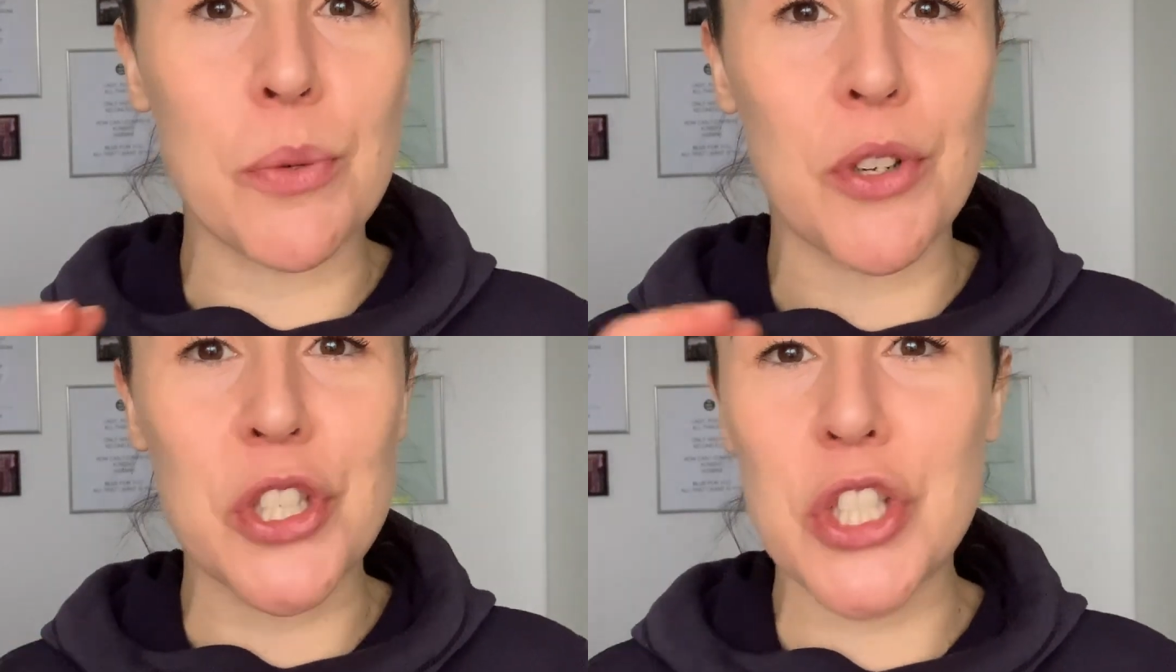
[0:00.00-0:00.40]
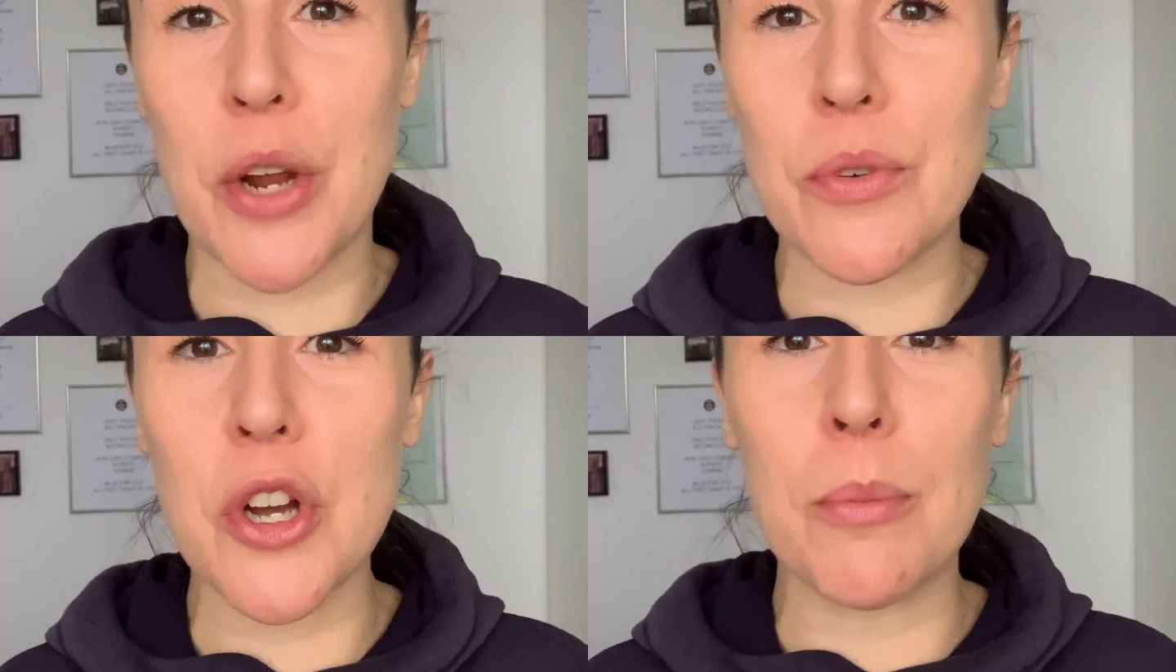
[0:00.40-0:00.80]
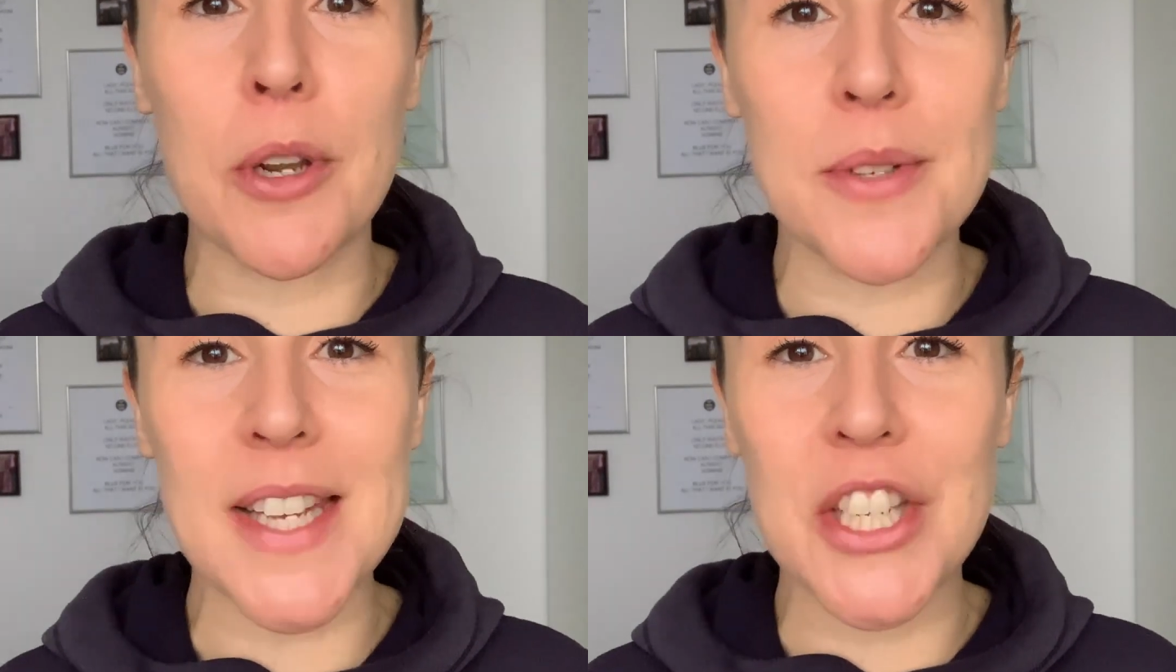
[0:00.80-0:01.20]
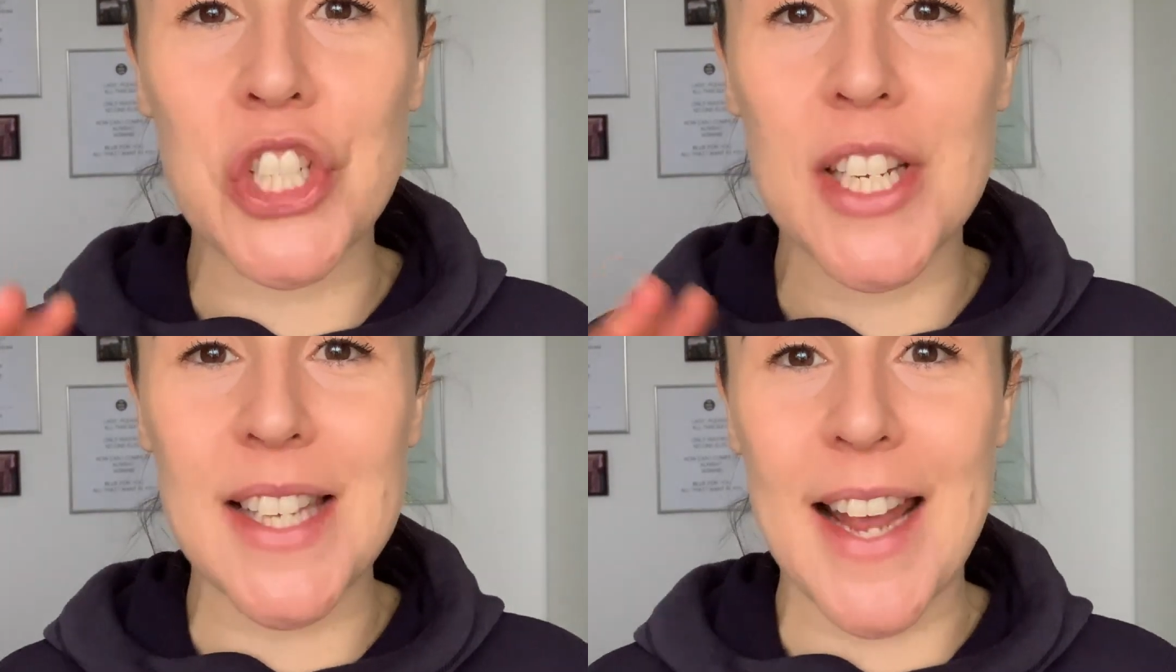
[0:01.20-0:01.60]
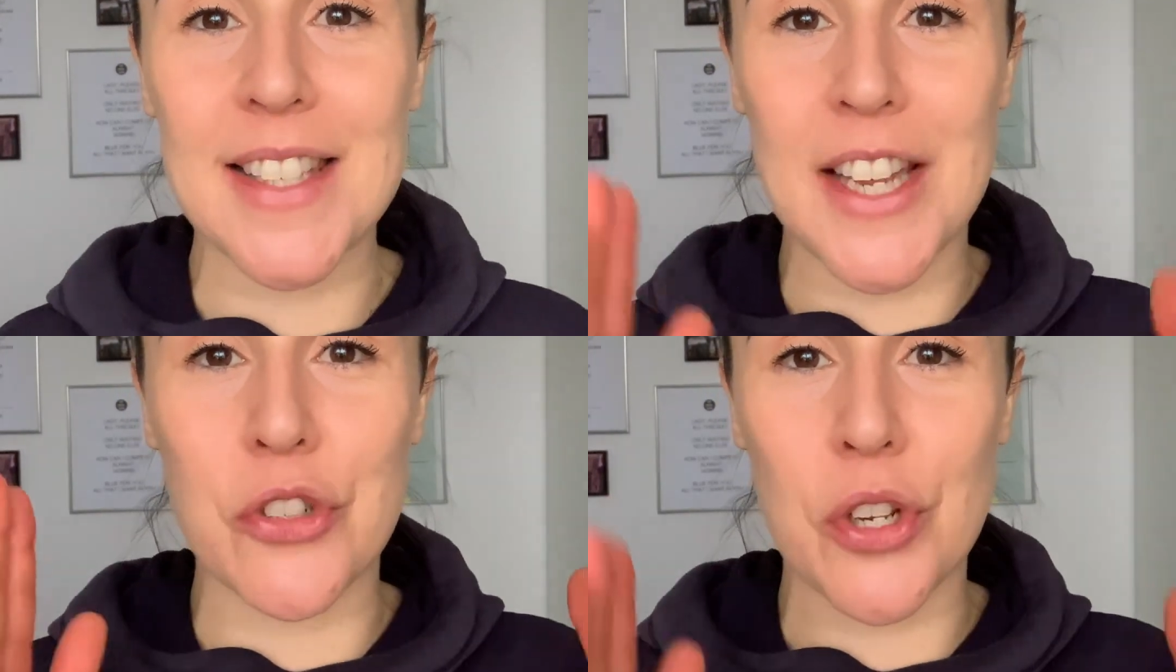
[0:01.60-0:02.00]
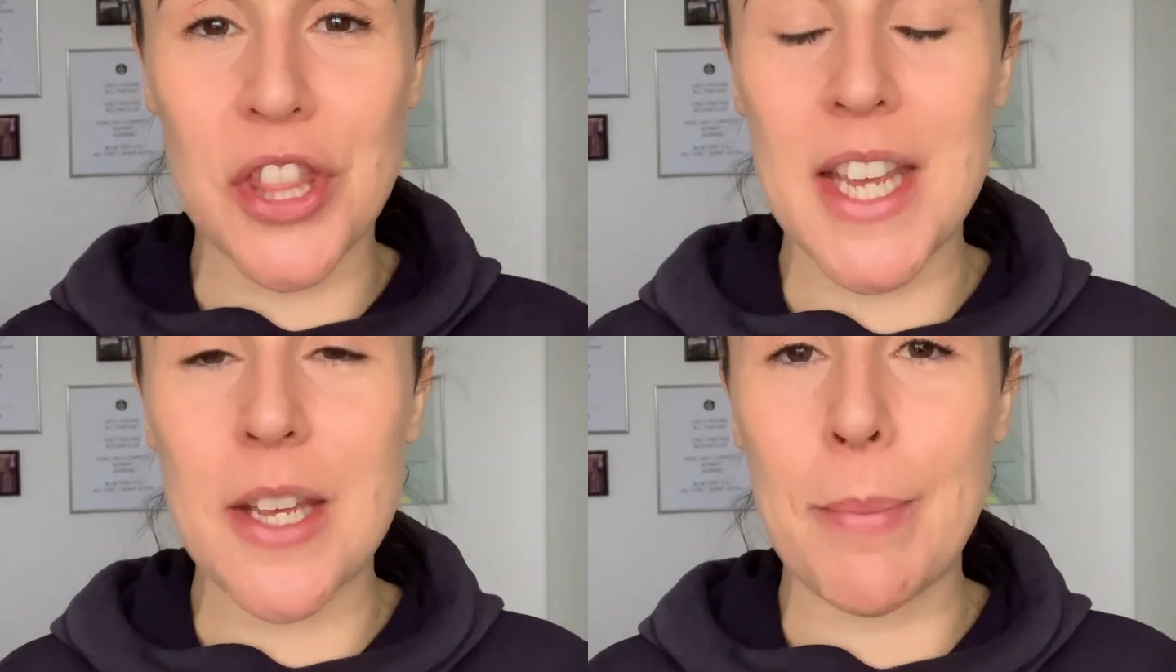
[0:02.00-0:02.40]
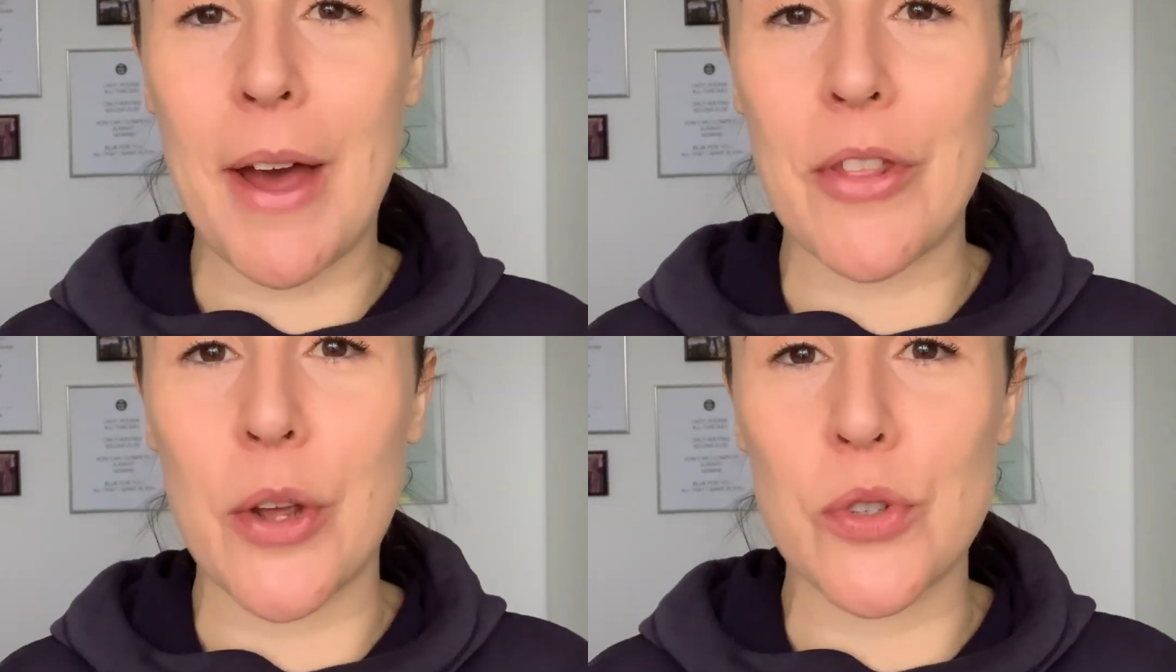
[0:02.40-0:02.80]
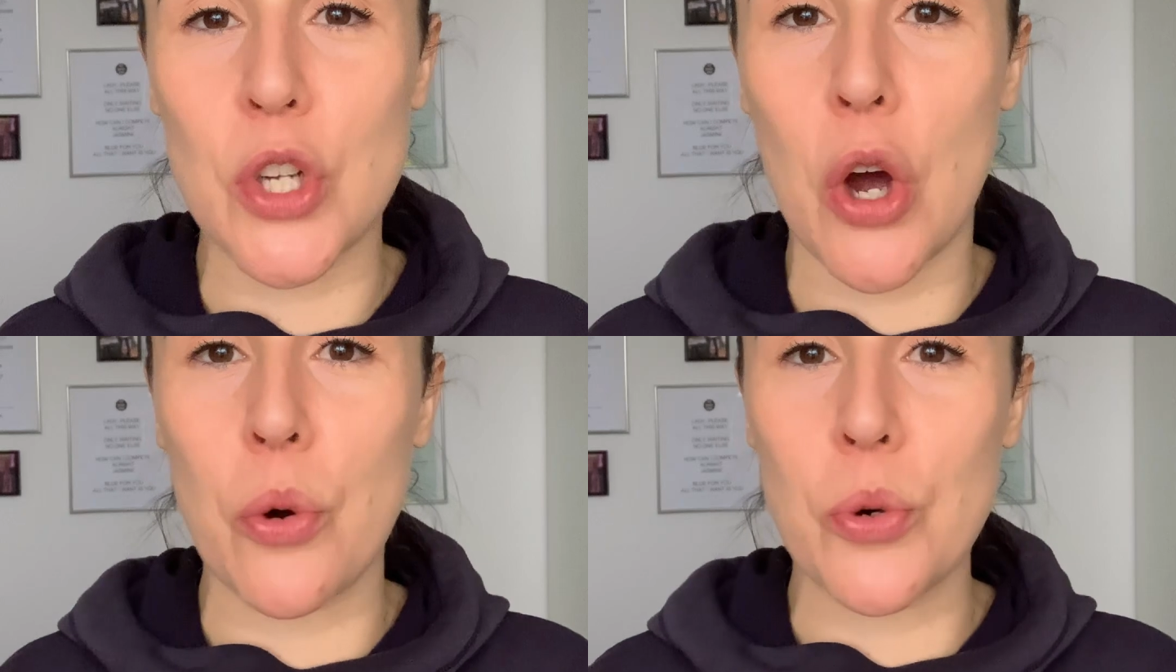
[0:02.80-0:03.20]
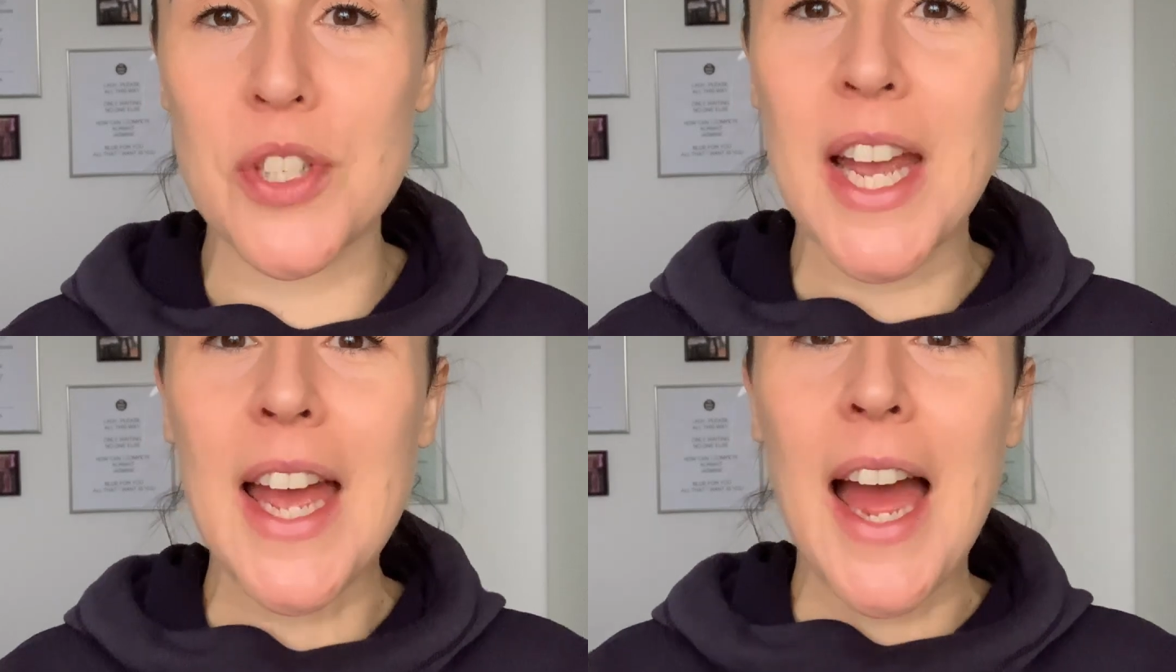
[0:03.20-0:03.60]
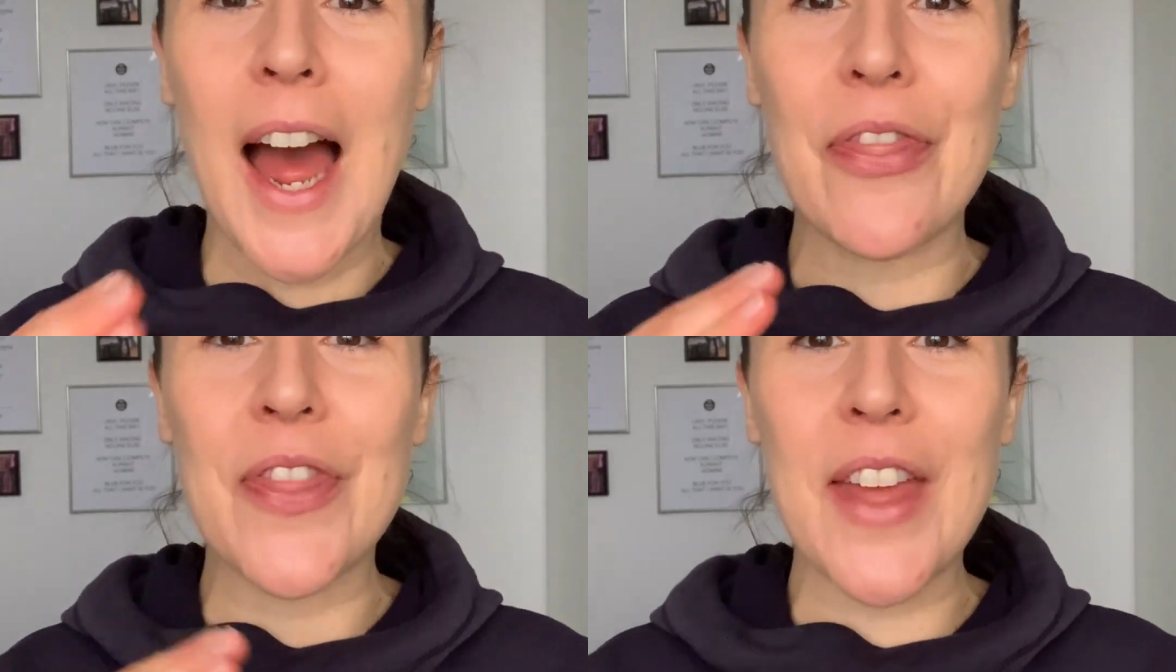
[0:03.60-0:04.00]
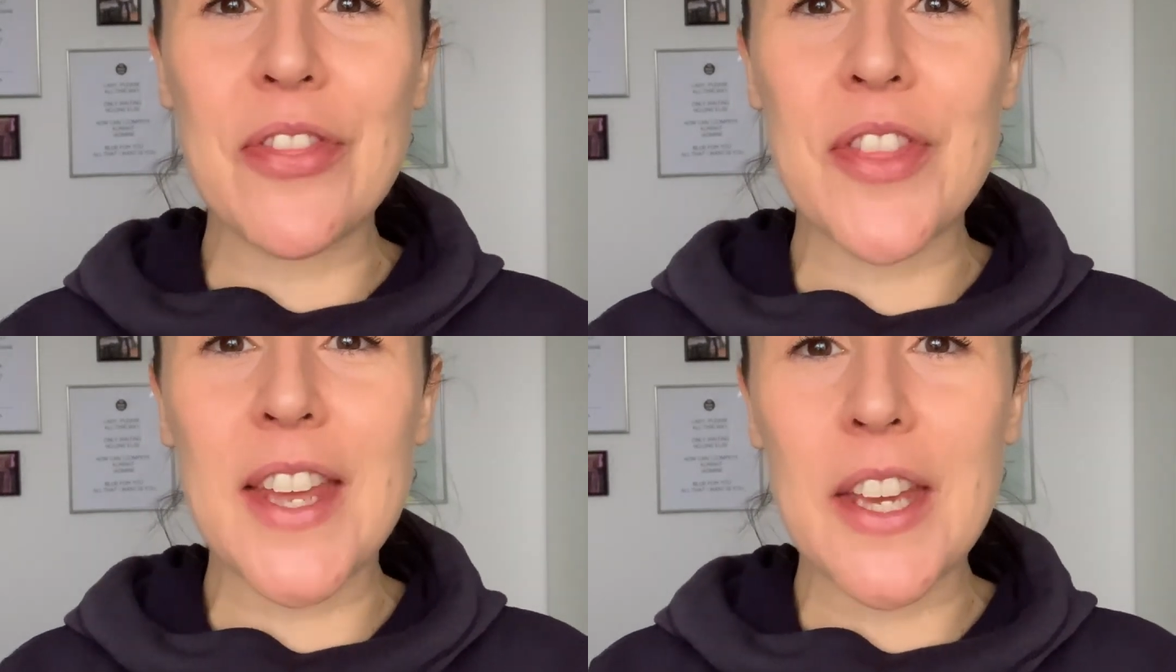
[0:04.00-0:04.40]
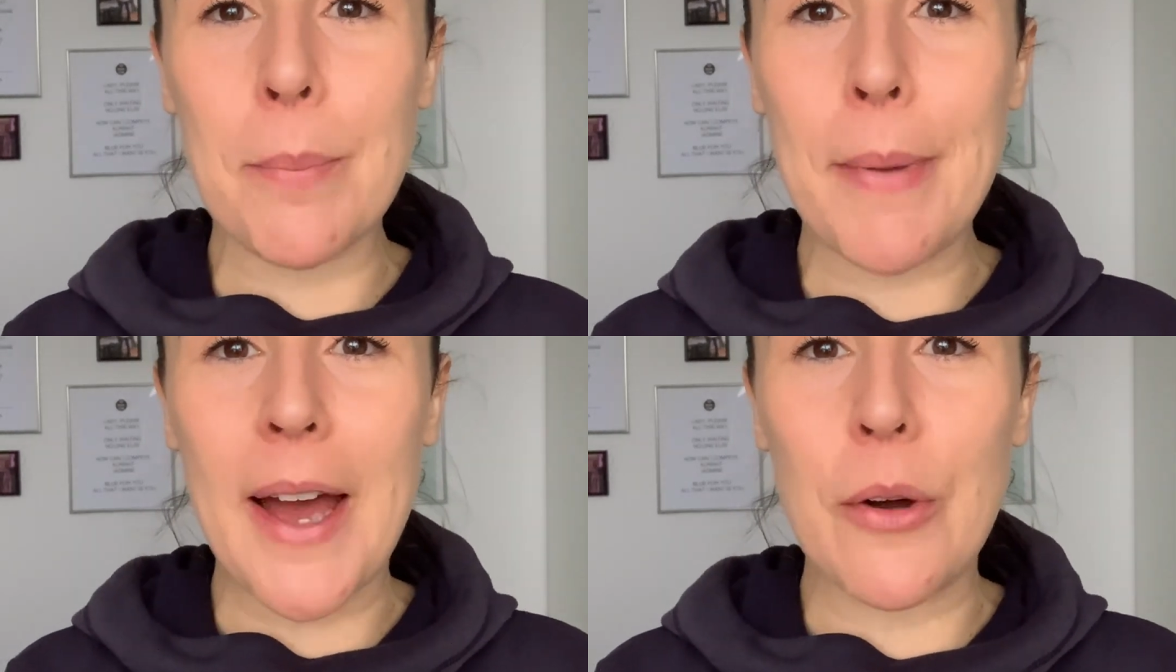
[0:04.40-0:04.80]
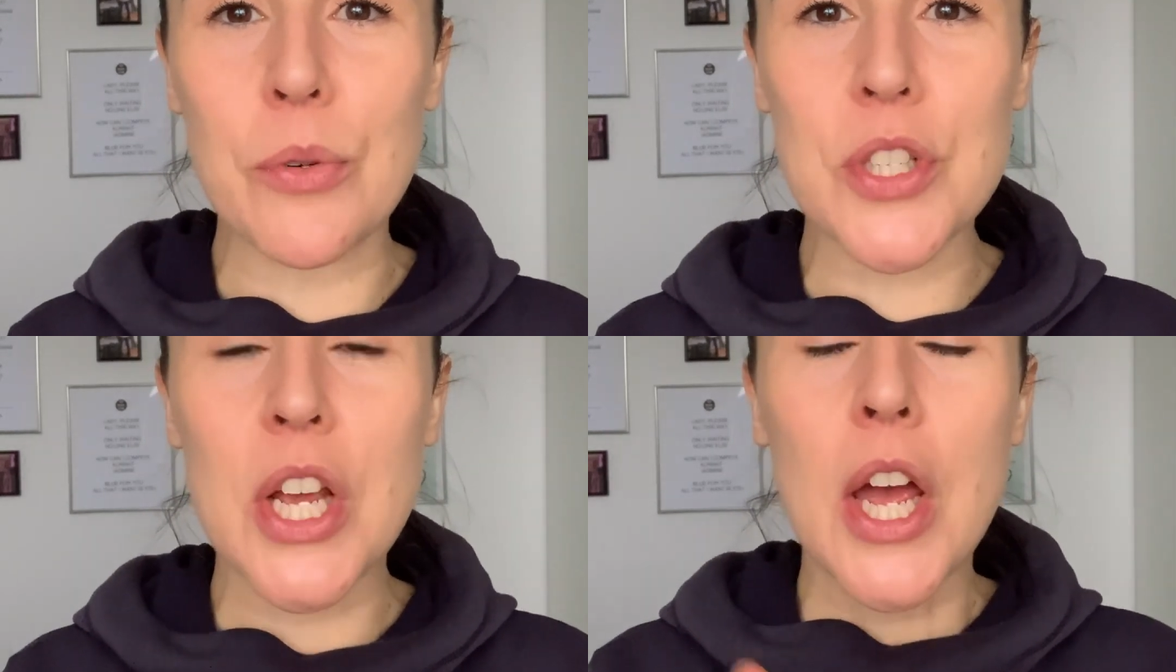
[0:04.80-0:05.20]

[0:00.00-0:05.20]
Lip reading: Do you want to tone up, lose inches, etc.? Think about those goals and then think about